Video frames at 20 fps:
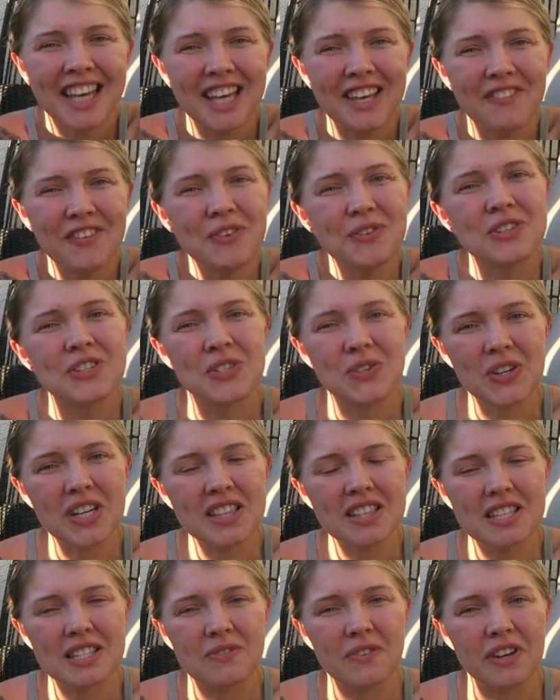If you
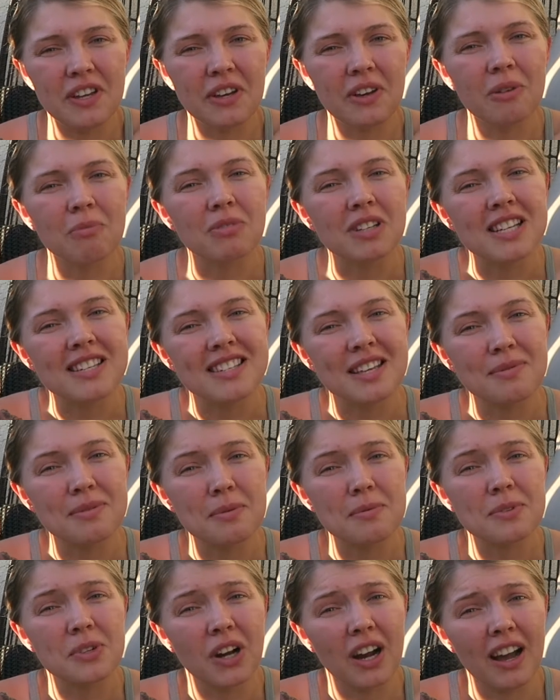enjoyed this video, please hit
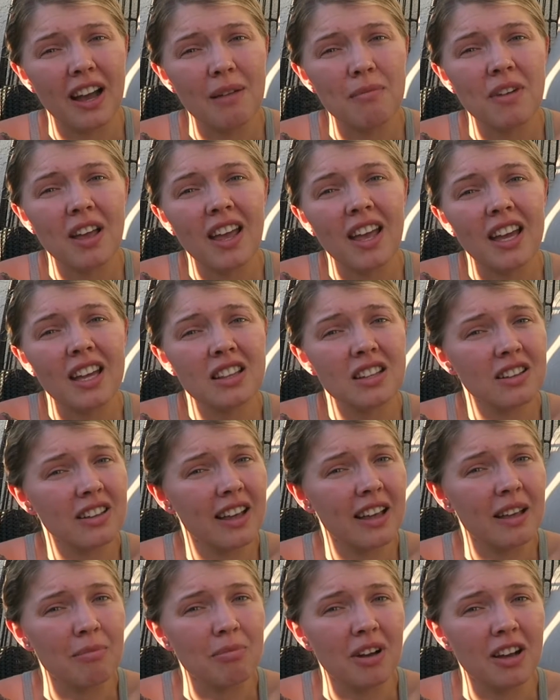subscribe and the
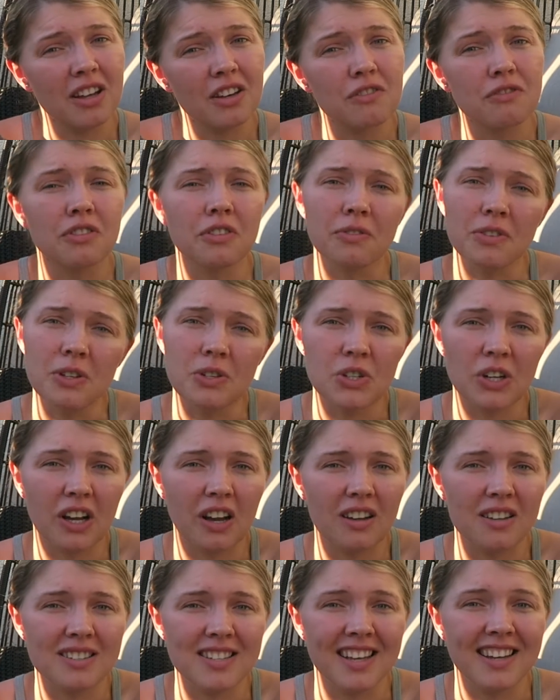like button for future
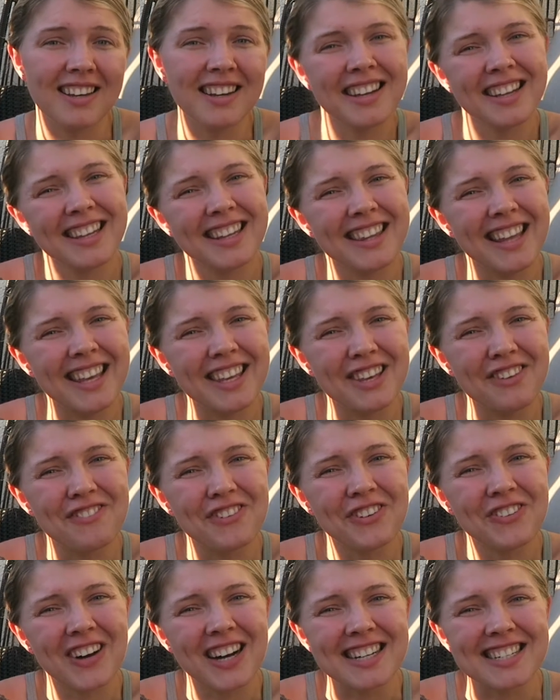content. Thank you
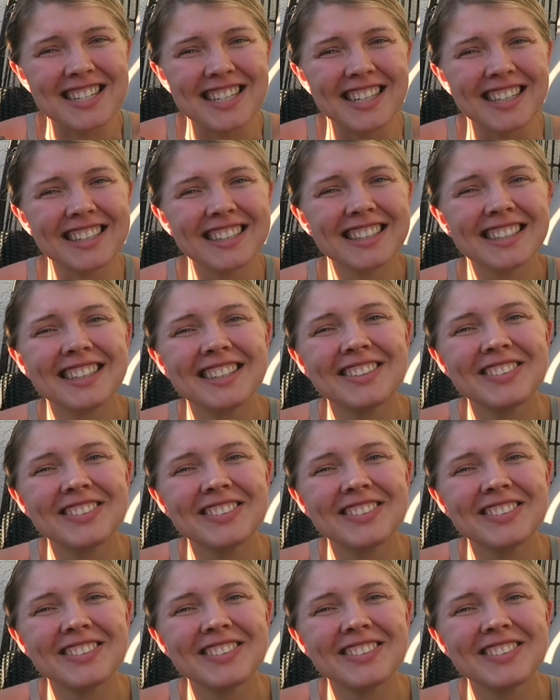for watching.